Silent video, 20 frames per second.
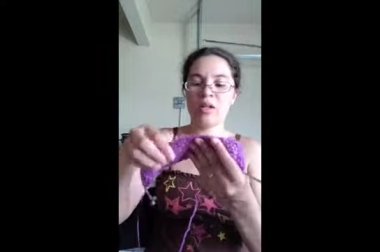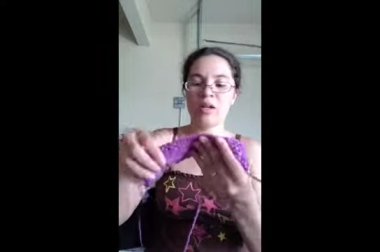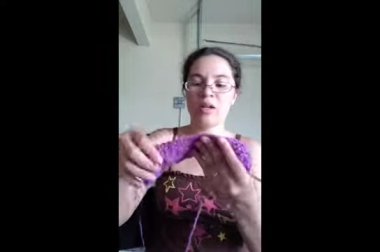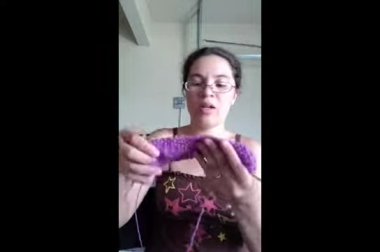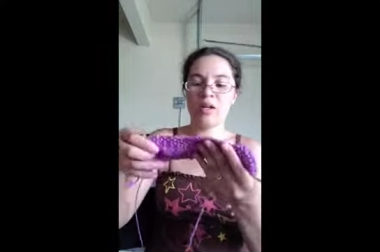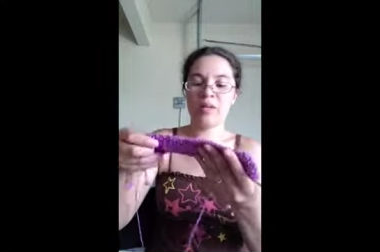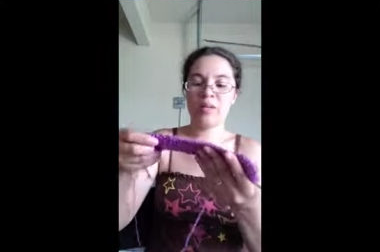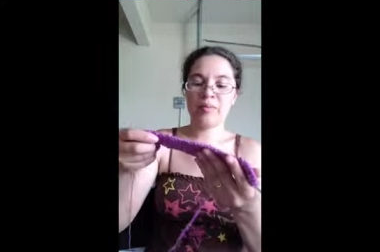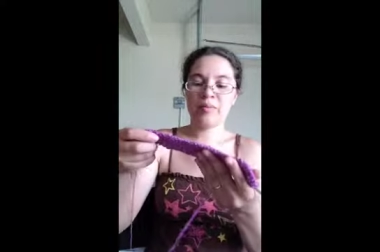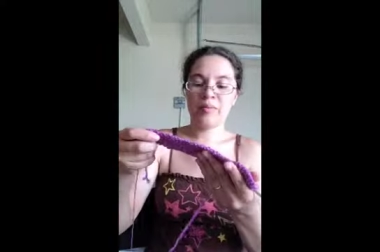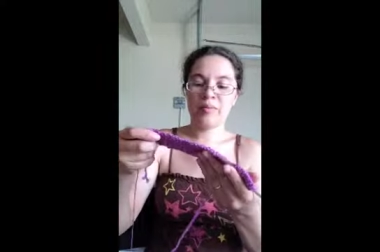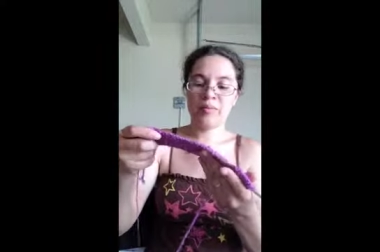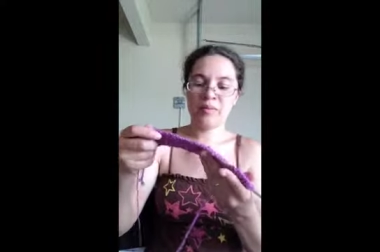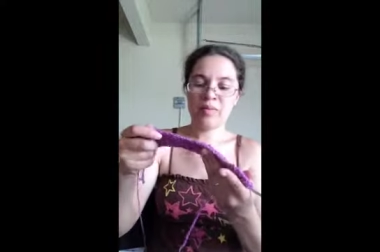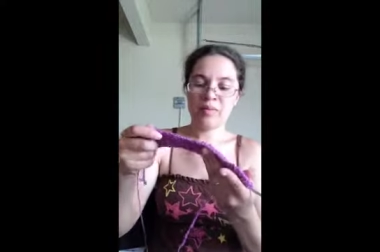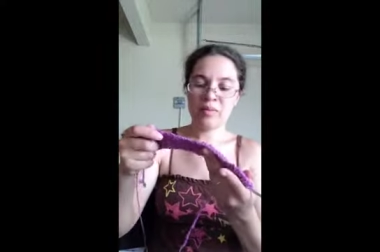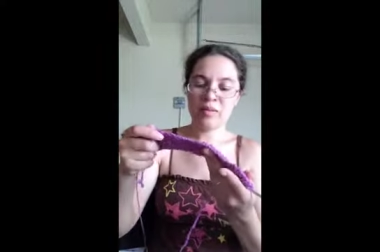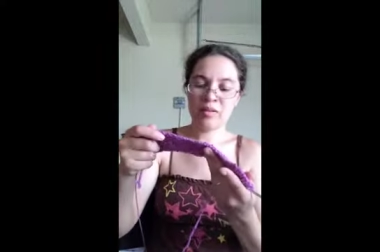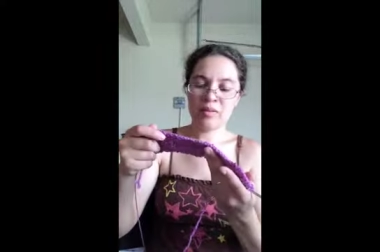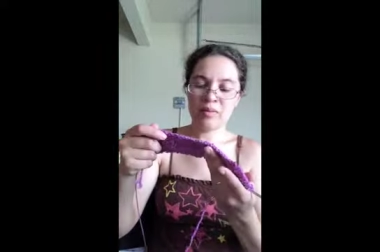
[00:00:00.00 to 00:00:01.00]
Not
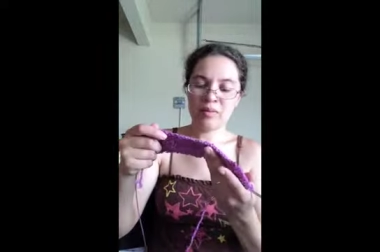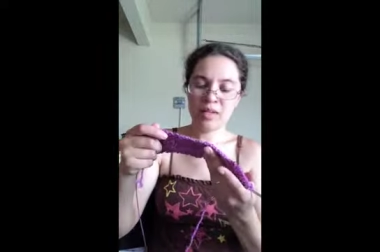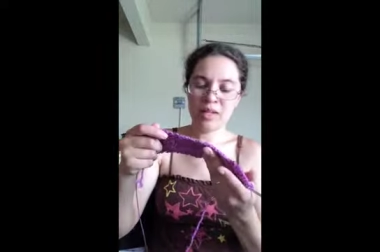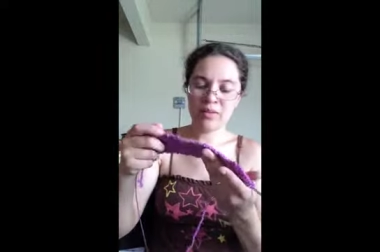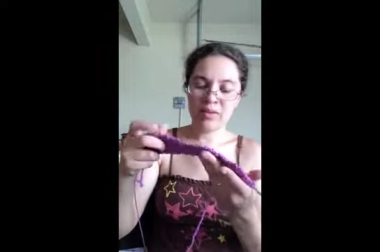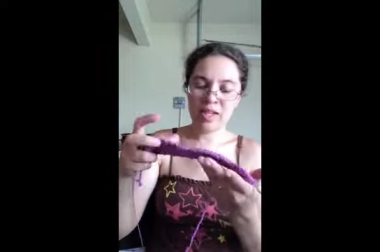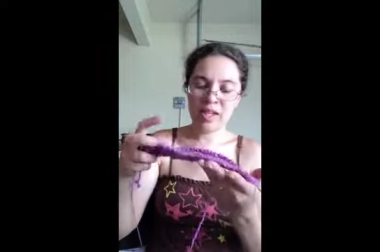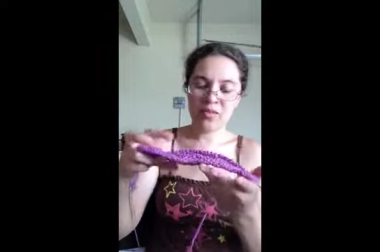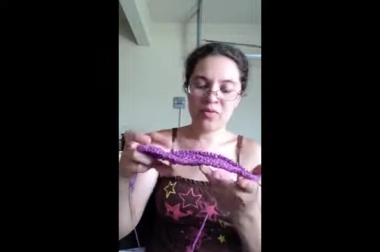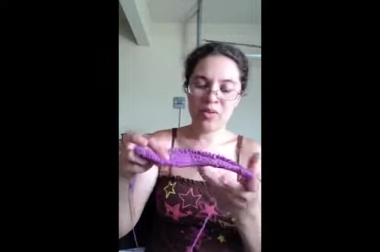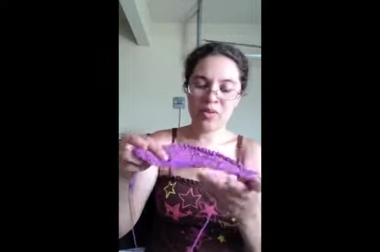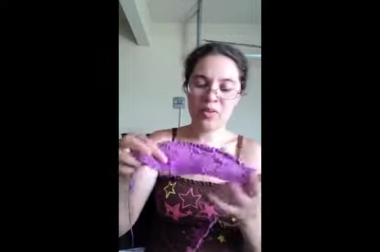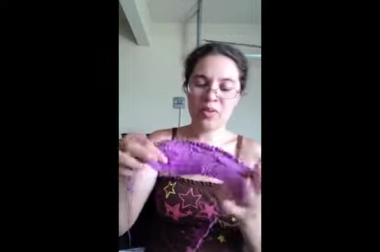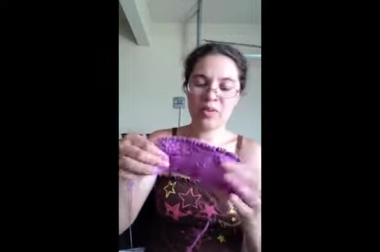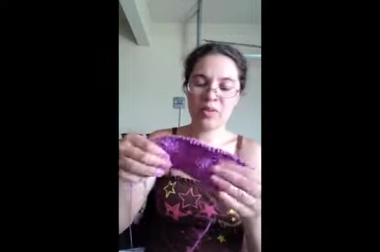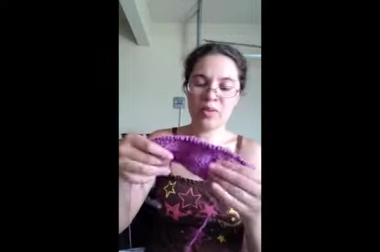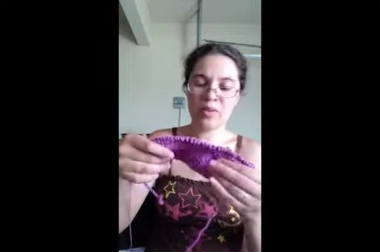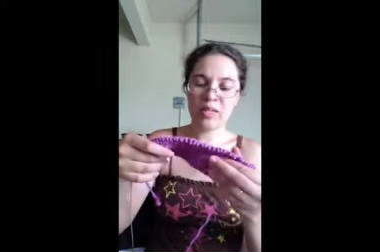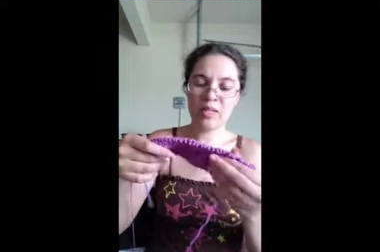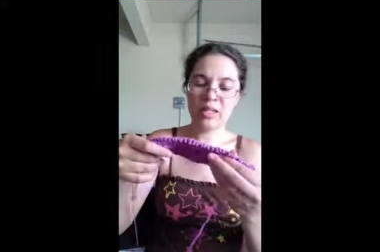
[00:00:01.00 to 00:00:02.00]
even halfway
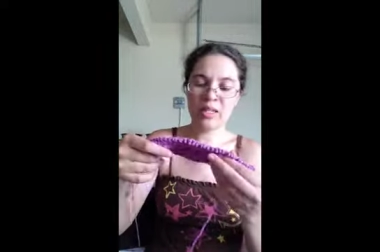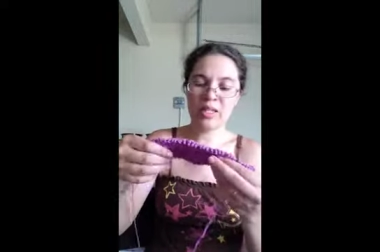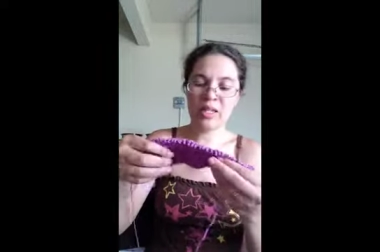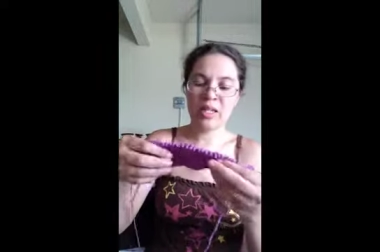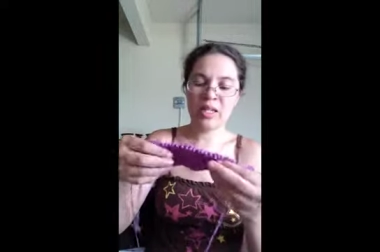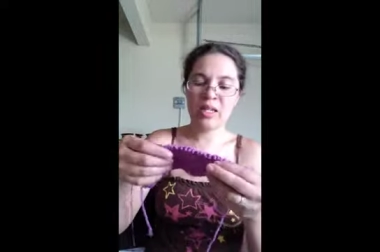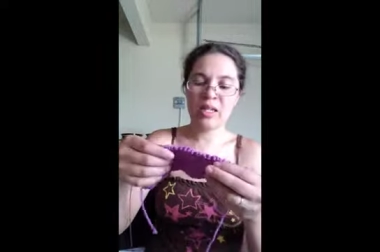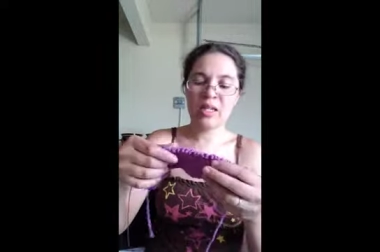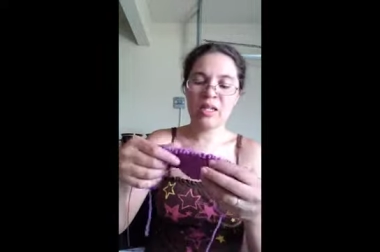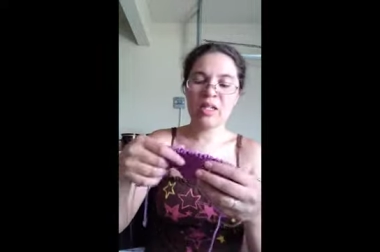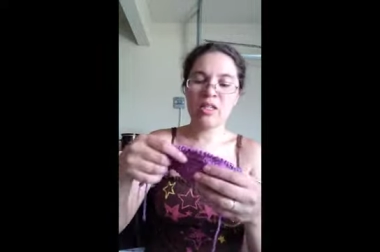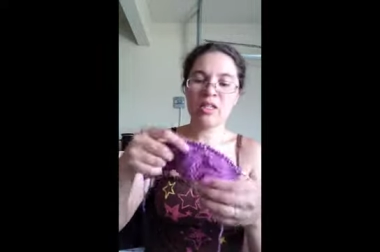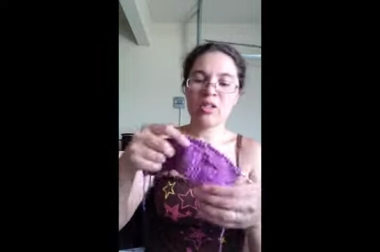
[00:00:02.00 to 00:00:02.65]
through with it yet.